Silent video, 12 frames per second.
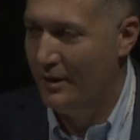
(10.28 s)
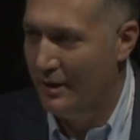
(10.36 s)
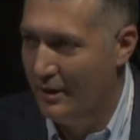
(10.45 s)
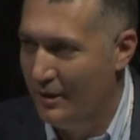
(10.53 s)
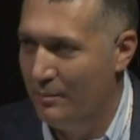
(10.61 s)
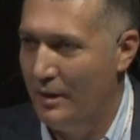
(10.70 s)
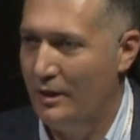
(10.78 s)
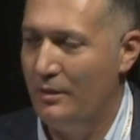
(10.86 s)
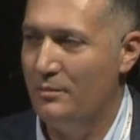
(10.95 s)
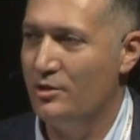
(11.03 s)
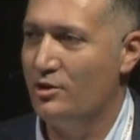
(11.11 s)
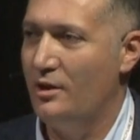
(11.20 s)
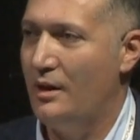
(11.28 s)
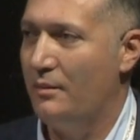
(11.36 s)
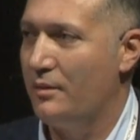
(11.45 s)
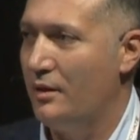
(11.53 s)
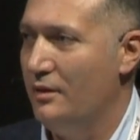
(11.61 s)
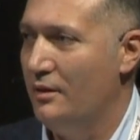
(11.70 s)
My name is
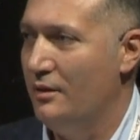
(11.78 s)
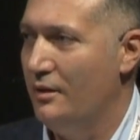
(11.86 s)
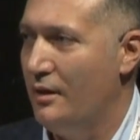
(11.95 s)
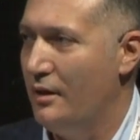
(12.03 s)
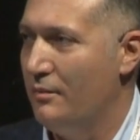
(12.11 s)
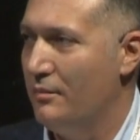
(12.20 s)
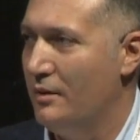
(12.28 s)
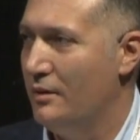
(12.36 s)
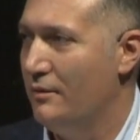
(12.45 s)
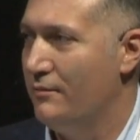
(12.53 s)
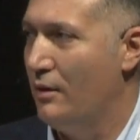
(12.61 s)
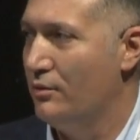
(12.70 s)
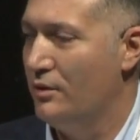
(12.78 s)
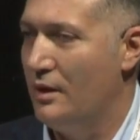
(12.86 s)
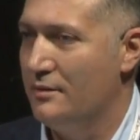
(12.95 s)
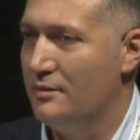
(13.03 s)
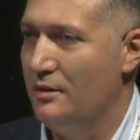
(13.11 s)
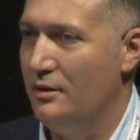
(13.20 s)
Shihab Khalil. I'm the founder
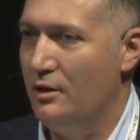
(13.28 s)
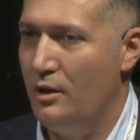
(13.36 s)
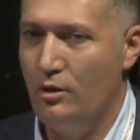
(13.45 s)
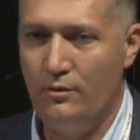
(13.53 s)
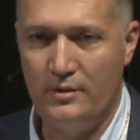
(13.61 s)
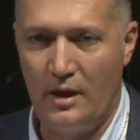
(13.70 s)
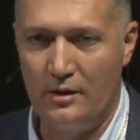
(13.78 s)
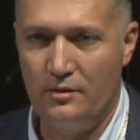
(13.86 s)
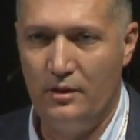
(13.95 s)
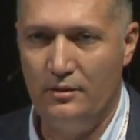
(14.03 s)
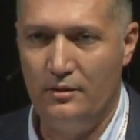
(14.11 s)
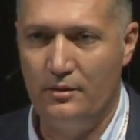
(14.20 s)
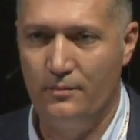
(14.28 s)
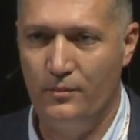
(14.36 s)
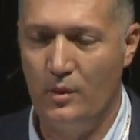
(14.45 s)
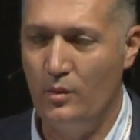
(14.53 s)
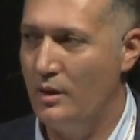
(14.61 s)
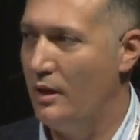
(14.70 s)
and CEO of ZagTrader.
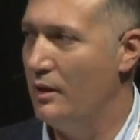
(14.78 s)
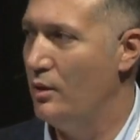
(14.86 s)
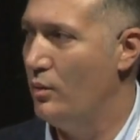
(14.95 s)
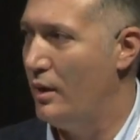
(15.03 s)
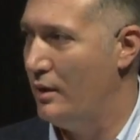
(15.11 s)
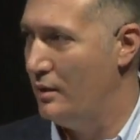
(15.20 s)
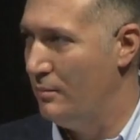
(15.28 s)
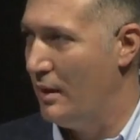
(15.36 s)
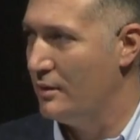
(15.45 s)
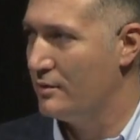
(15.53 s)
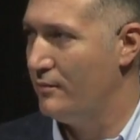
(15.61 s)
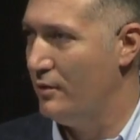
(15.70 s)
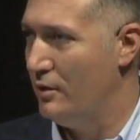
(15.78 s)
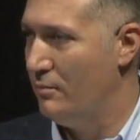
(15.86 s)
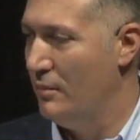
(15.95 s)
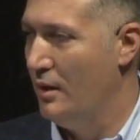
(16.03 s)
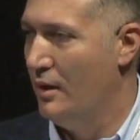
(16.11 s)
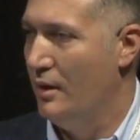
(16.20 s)
We're a UAE-based
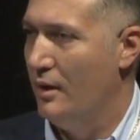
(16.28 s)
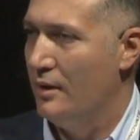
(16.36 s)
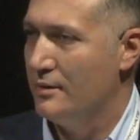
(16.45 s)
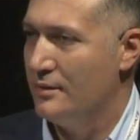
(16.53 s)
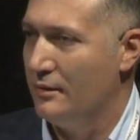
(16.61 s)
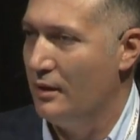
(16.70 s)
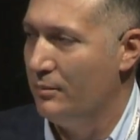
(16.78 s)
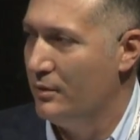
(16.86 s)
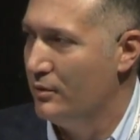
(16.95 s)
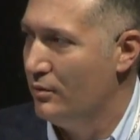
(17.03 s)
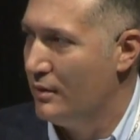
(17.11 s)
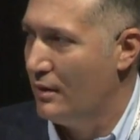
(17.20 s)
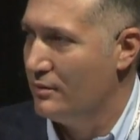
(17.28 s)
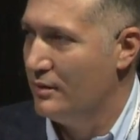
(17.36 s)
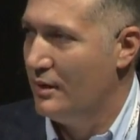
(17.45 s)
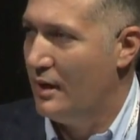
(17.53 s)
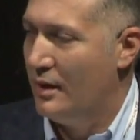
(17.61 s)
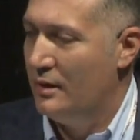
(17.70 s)
firm set up in
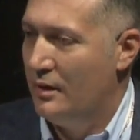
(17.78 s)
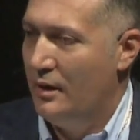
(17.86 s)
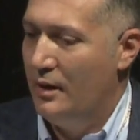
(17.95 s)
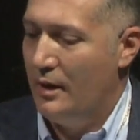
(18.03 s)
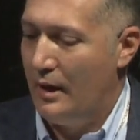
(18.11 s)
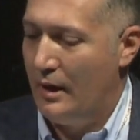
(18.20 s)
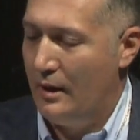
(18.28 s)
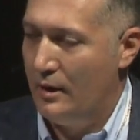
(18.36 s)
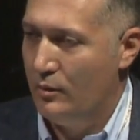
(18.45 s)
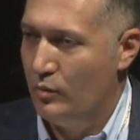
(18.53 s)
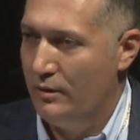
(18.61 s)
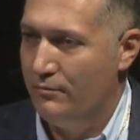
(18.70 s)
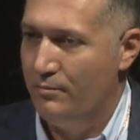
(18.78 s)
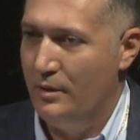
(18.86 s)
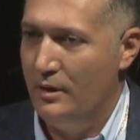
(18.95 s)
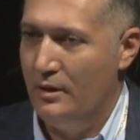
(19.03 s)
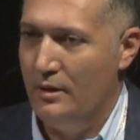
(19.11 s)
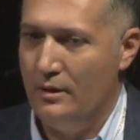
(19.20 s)
2009, and we've
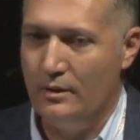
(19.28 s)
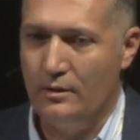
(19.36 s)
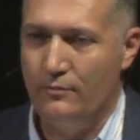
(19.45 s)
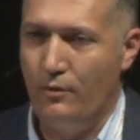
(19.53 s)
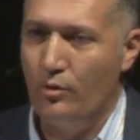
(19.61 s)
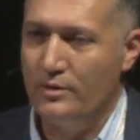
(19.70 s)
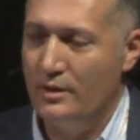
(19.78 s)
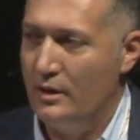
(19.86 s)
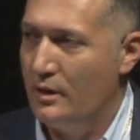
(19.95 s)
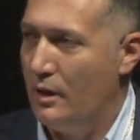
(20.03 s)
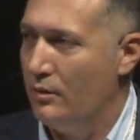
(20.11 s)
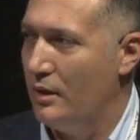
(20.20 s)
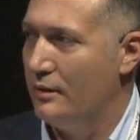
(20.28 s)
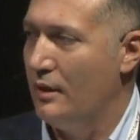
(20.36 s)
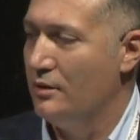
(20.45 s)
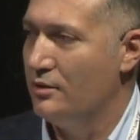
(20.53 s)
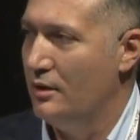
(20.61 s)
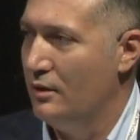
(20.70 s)
been focusing our
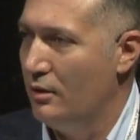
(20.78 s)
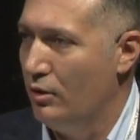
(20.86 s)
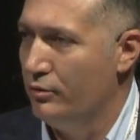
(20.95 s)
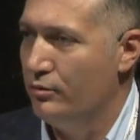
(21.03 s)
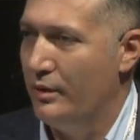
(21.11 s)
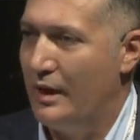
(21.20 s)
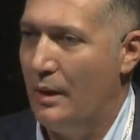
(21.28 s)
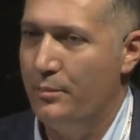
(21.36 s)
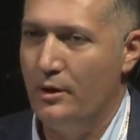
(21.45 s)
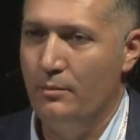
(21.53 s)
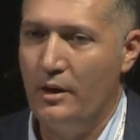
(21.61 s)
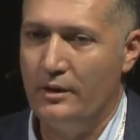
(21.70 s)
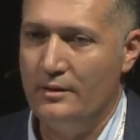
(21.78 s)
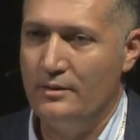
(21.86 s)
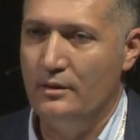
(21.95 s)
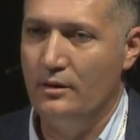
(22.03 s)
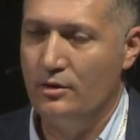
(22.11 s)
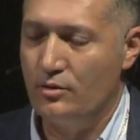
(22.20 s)
attention onto the capital markets
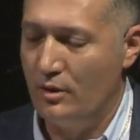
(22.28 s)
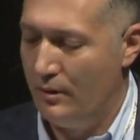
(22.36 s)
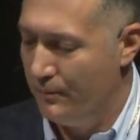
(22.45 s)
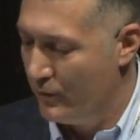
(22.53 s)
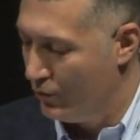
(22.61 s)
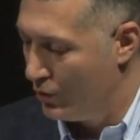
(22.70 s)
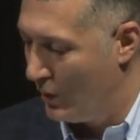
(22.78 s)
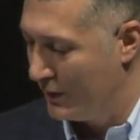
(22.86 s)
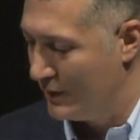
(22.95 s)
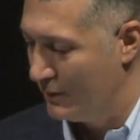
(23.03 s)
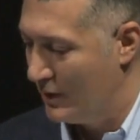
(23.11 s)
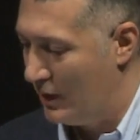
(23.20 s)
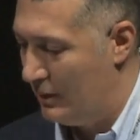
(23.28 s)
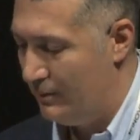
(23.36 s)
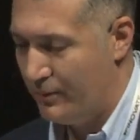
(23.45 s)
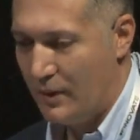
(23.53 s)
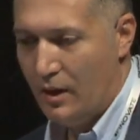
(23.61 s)
industry for quite some time,